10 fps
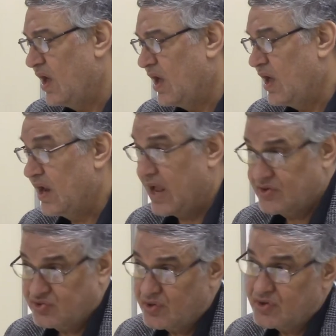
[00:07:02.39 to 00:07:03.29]
and so on
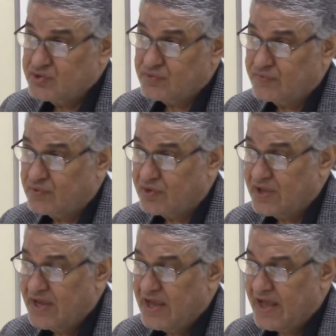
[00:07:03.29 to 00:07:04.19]
and so forth.
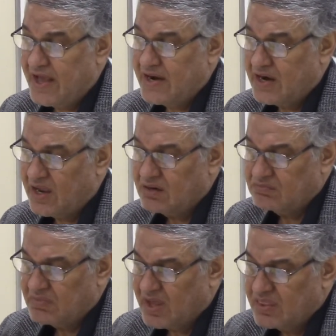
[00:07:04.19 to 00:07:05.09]

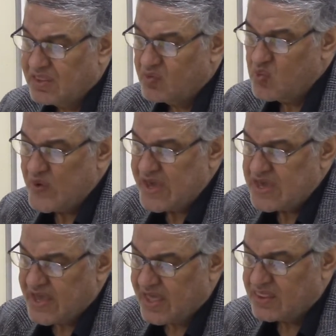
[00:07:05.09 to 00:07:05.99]
And the way and
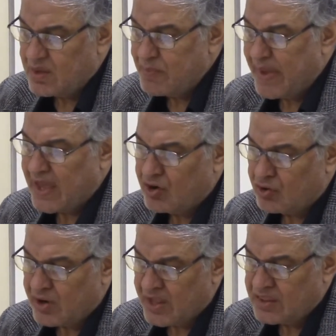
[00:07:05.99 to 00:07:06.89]
the manner and
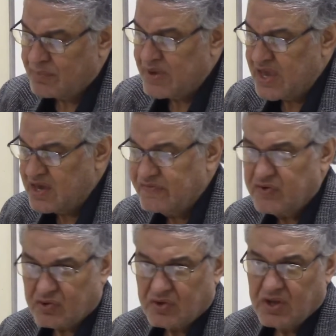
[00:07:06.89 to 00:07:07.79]
the behavior
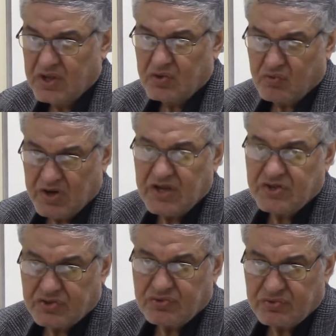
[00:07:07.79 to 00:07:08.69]
related
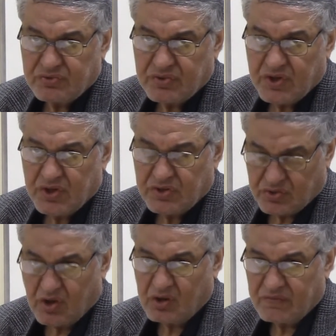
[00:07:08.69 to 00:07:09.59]
to all
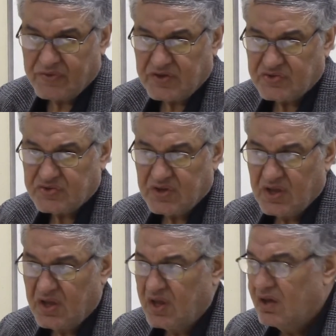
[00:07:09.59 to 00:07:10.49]
of these.
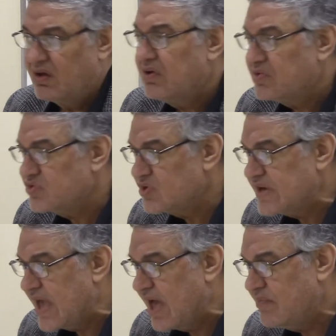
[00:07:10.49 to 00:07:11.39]
Siyam,
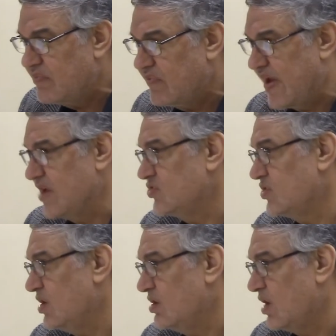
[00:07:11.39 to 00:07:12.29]
fasting,
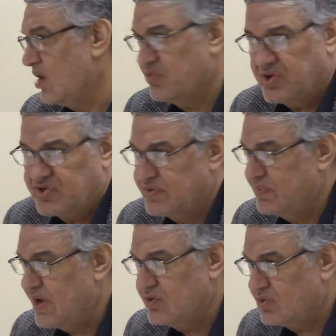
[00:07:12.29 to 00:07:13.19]
I would explain to
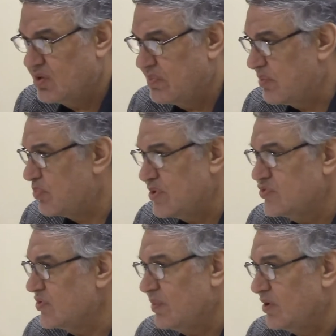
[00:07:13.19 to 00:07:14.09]
them the principles,